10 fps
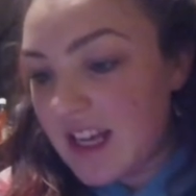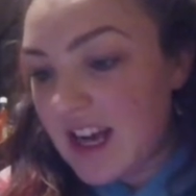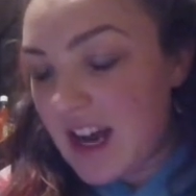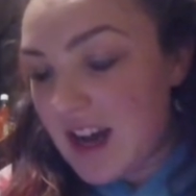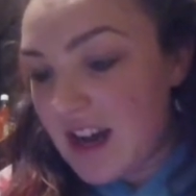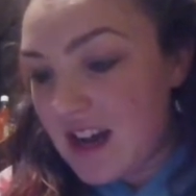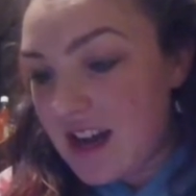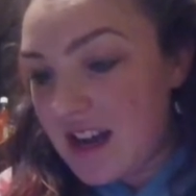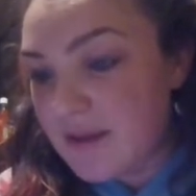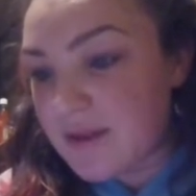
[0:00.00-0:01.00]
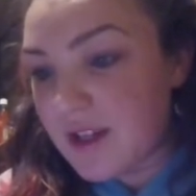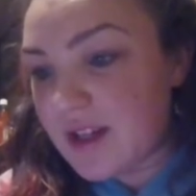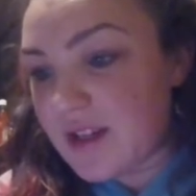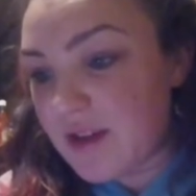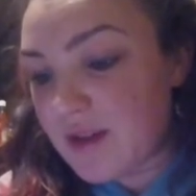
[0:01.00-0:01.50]
I was going to
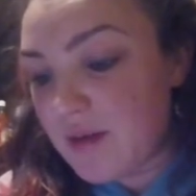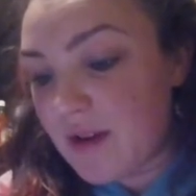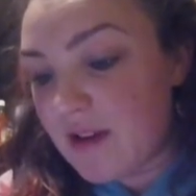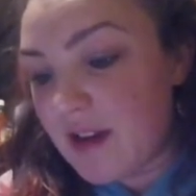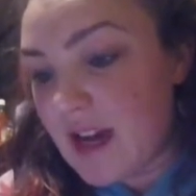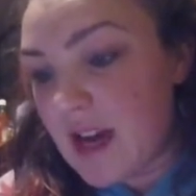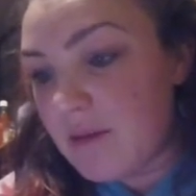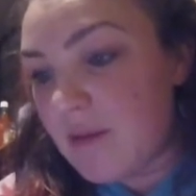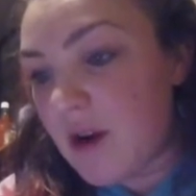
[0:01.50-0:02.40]
show you where I am